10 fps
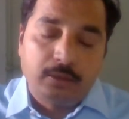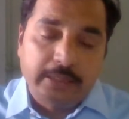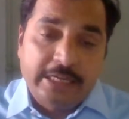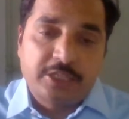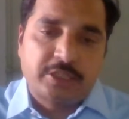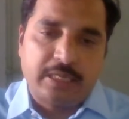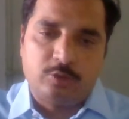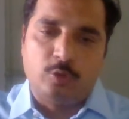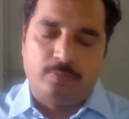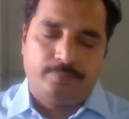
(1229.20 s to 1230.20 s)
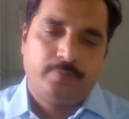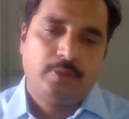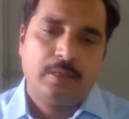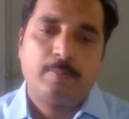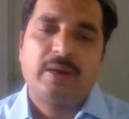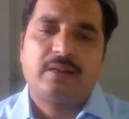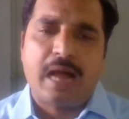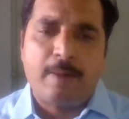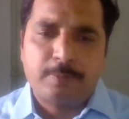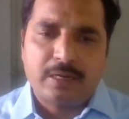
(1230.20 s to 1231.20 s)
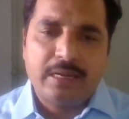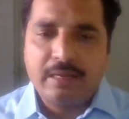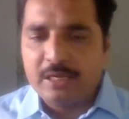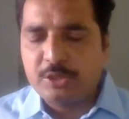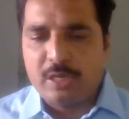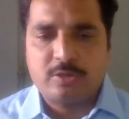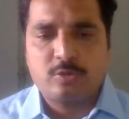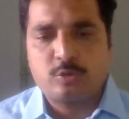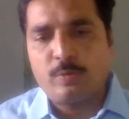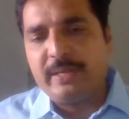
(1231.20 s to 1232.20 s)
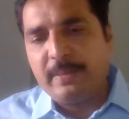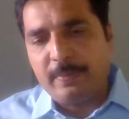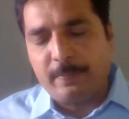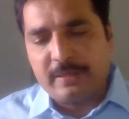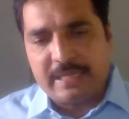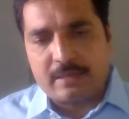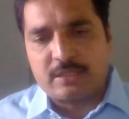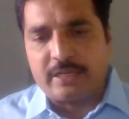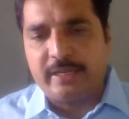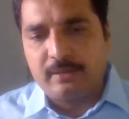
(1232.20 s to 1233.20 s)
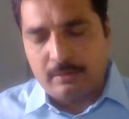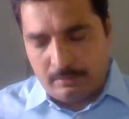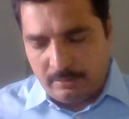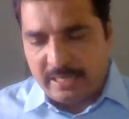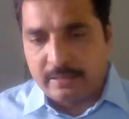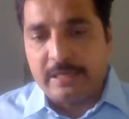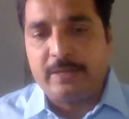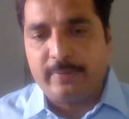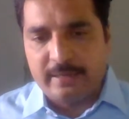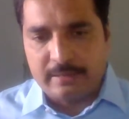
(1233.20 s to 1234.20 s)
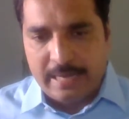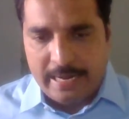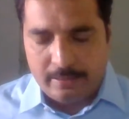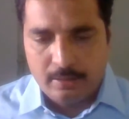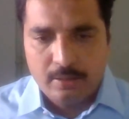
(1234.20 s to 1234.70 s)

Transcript: industrial zone. But after declaration also, so many people they're cultivating the land.